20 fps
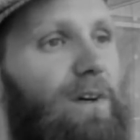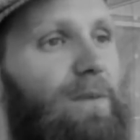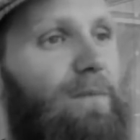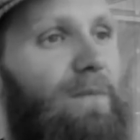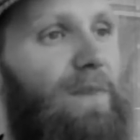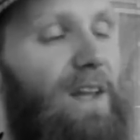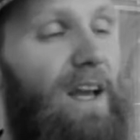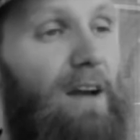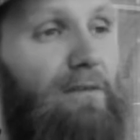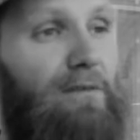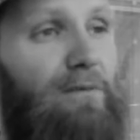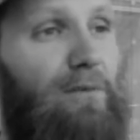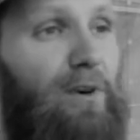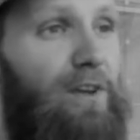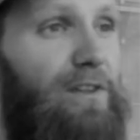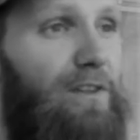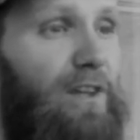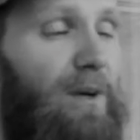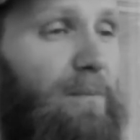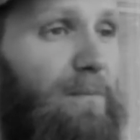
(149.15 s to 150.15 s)
They have a
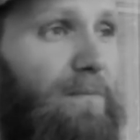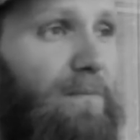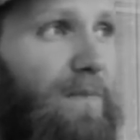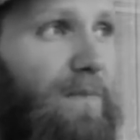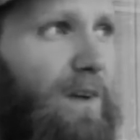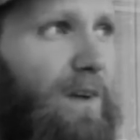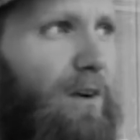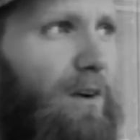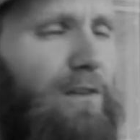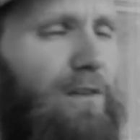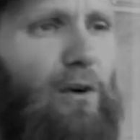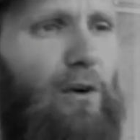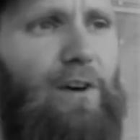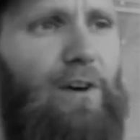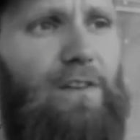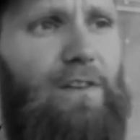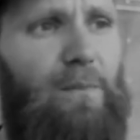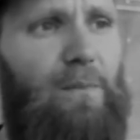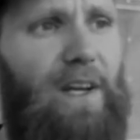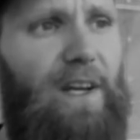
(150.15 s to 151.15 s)
workshop called
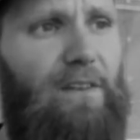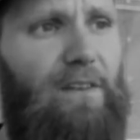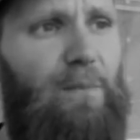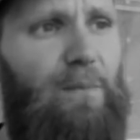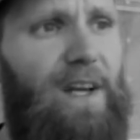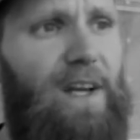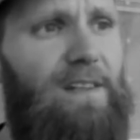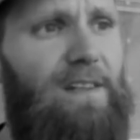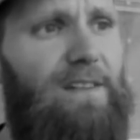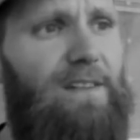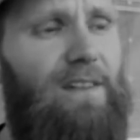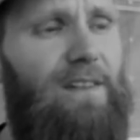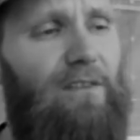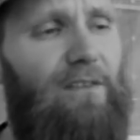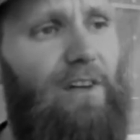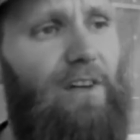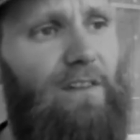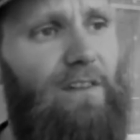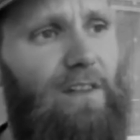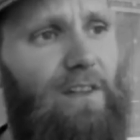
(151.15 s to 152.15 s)
Orange Makerspace in
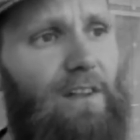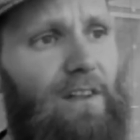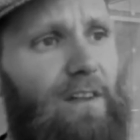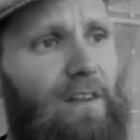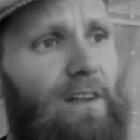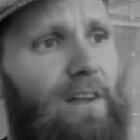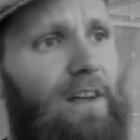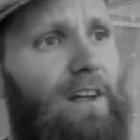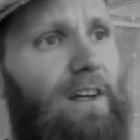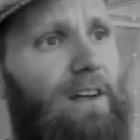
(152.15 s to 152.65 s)
Roskilde.